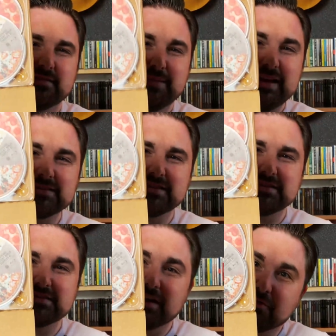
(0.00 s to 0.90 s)

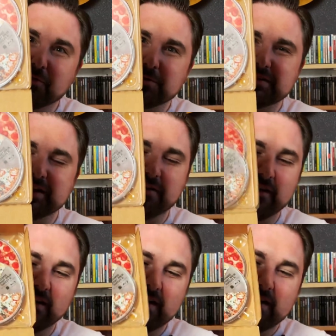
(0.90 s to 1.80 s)
pizzas. Of course they
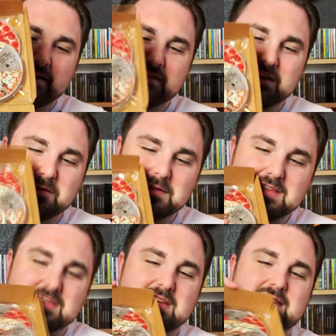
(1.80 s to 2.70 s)
are. The only
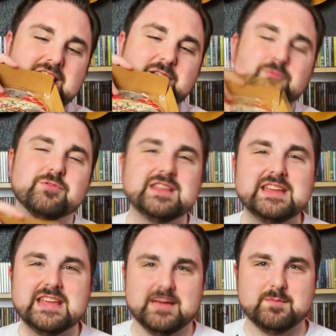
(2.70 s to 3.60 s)
thing that I really
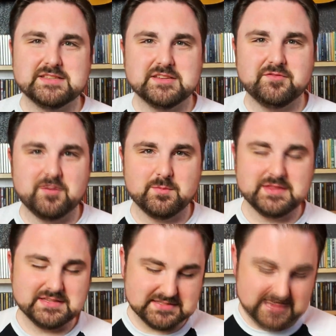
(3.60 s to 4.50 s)
kicked myself on with
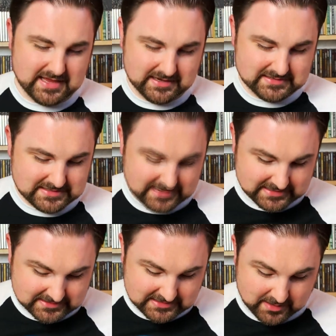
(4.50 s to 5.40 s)
this set is that it
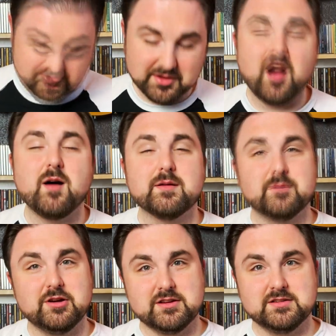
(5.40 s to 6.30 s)
did come with a comic
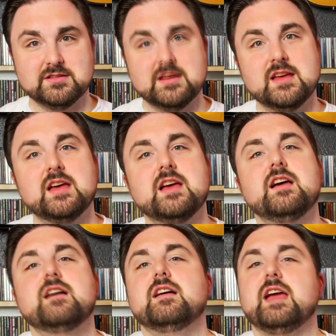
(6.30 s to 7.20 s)
book.
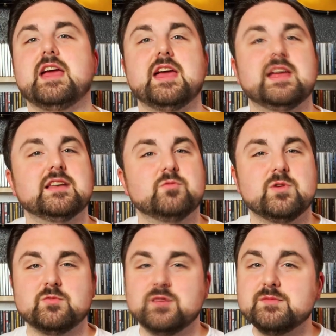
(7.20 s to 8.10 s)
And
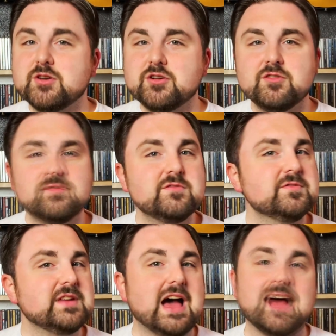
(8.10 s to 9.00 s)
when we
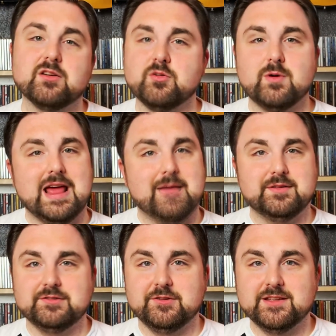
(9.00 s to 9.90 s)
moved, I don't know what
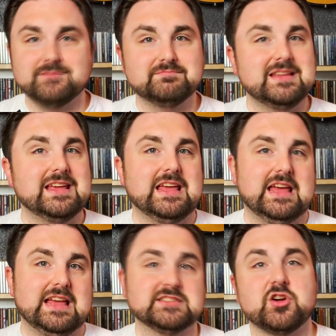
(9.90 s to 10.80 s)
happened to it.
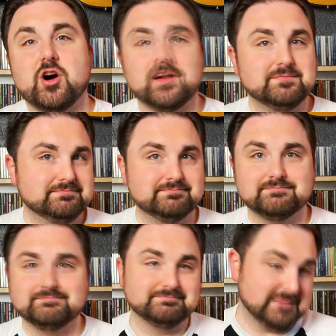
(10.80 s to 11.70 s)
It's gone.
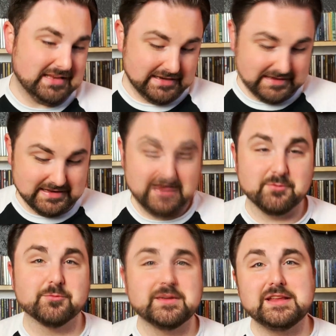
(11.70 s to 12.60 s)
And it
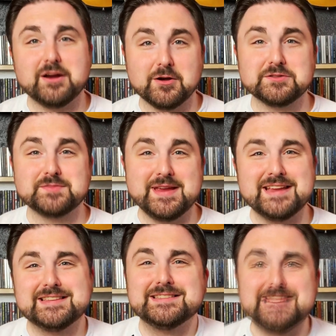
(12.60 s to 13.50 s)
really hurts me
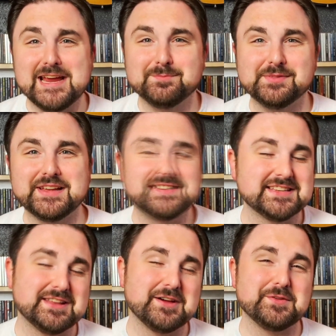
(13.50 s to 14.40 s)
deeply
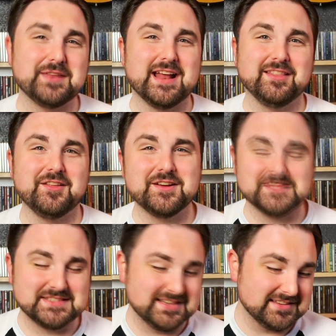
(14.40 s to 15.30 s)
to know that I
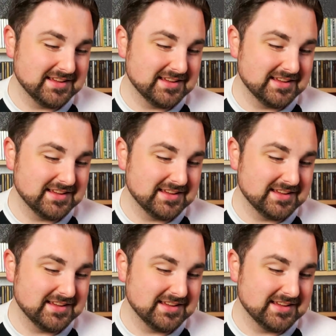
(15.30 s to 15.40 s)
lost it.